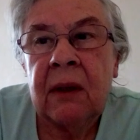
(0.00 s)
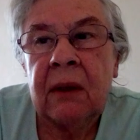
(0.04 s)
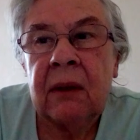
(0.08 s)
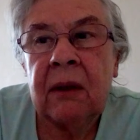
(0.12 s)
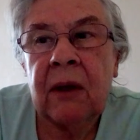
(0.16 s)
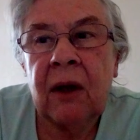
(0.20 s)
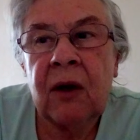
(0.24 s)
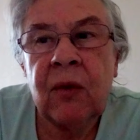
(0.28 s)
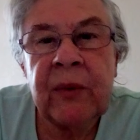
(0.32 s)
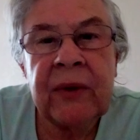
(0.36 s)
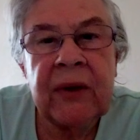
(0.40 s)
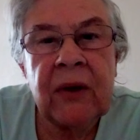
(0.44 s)

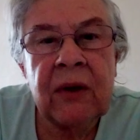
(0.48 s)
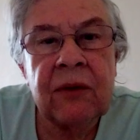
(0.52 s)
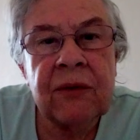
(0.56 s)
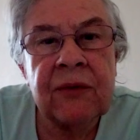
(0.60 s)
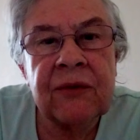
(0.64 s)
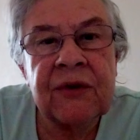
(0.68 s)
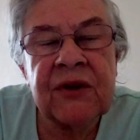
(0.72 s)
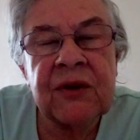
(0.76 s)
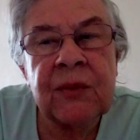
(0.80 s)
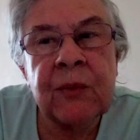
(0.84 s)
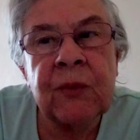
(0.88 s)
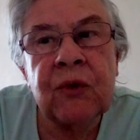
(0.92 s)
Go
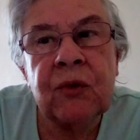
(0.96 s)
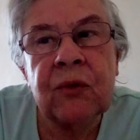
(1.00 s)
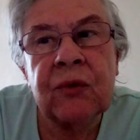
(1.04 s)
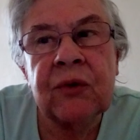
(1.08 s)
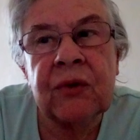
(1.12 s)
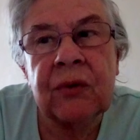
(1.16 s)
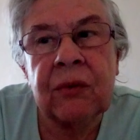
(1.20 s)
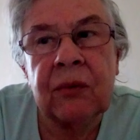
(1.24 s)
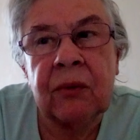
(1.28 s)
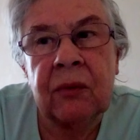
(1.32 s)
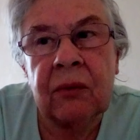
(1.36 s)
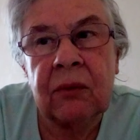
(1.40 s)
beyond small
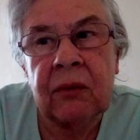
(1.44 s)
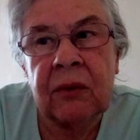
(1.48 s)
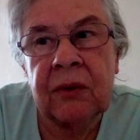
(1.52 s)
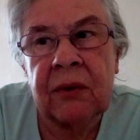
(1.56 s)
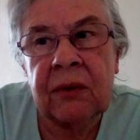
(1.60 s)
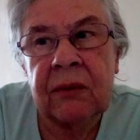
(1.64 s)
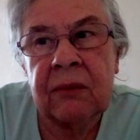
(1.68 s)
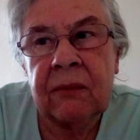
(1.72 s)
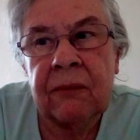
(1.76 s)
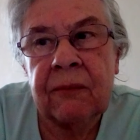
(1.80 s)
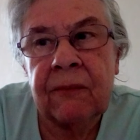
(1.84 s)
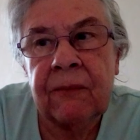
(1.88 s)

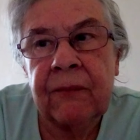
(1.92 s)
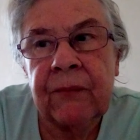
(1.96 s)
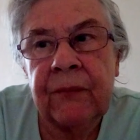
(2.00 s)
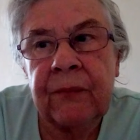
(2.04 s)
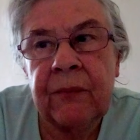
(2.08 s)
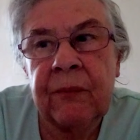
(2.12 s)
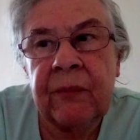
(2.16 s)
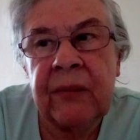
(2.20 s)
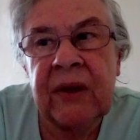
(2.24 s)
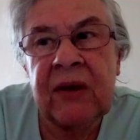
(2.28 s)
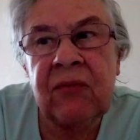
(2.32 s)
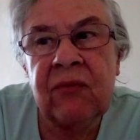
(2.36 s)
talk.
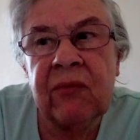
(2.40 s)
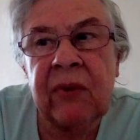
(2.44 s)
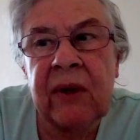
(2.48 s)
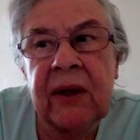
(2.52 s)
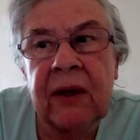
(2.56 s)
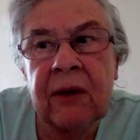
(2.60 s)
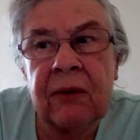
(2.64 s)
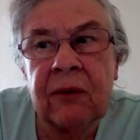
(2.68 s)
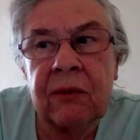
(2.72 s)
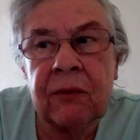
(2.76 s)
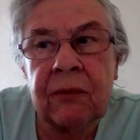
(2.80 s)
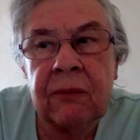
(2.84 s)
Be
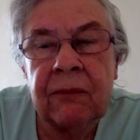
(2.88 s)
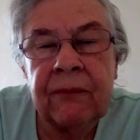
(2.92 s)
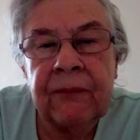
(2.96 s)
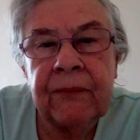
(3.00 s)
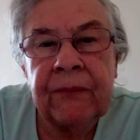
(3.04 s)
real.